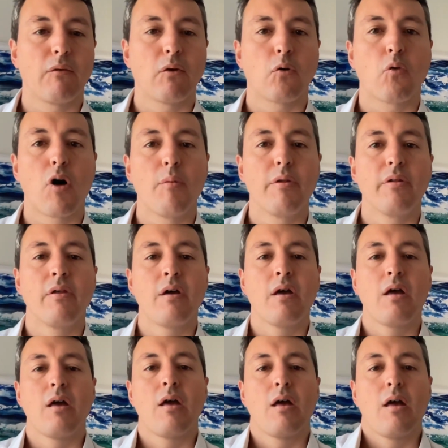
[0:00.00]
requirement
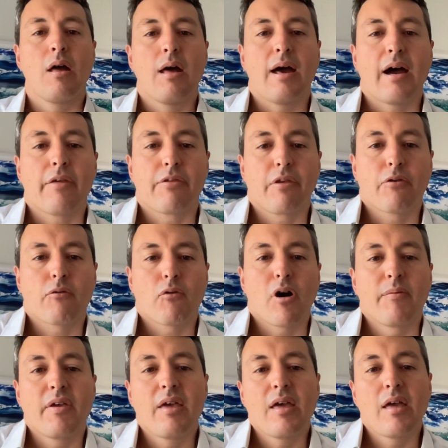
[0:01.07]
as
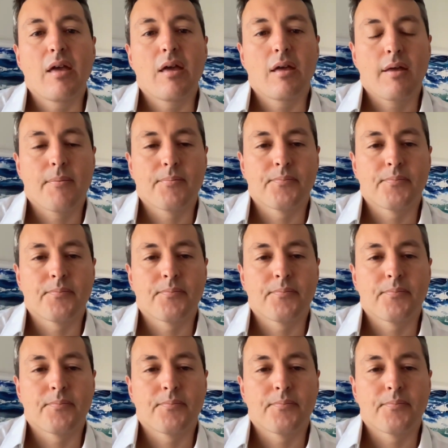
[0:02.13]
described here.